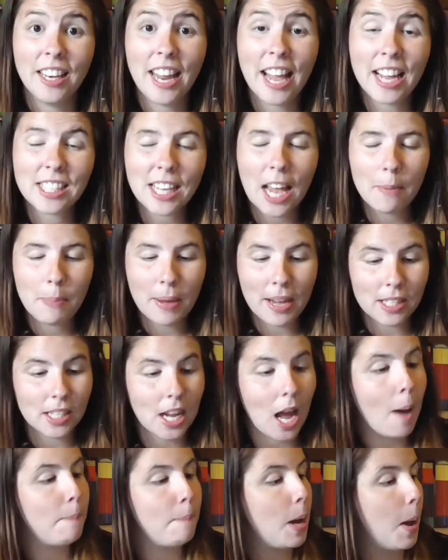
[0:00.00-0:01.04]
Next, I picked
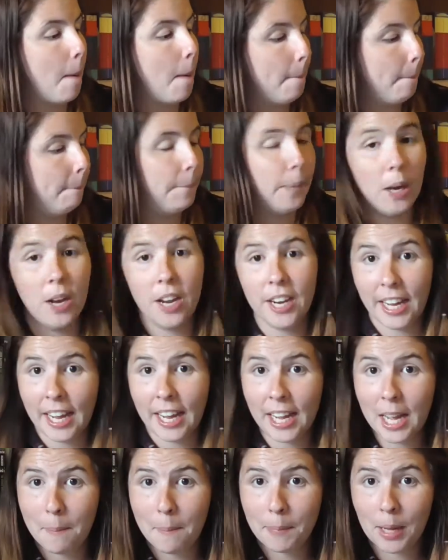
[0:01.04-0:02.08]
up
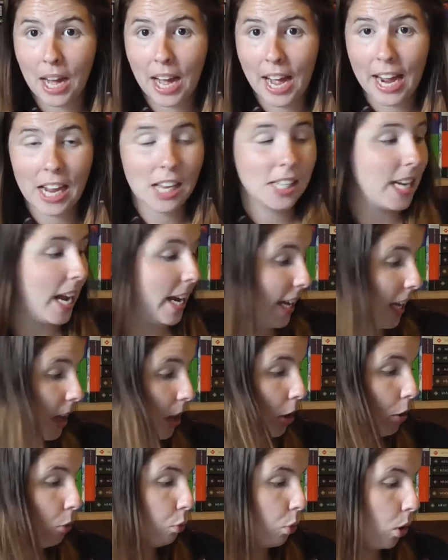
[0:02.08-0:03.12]
Burning by
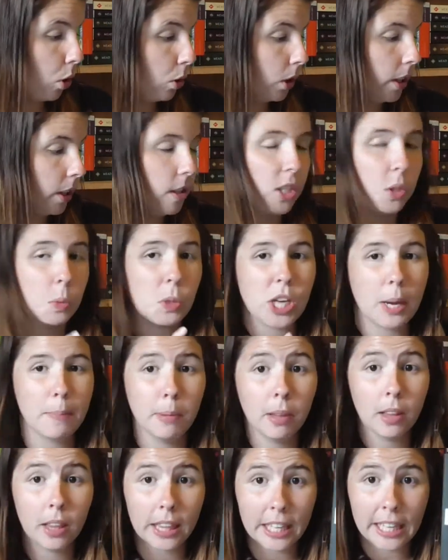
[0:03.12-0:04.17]
Danielle Rowlands, which I
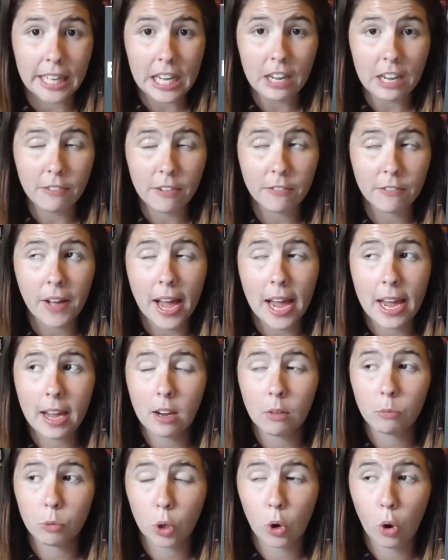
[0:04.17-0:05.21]
believe, if I
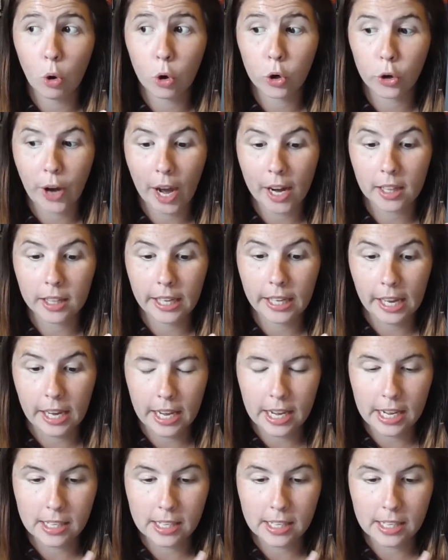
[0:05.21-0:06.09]
recall correctly,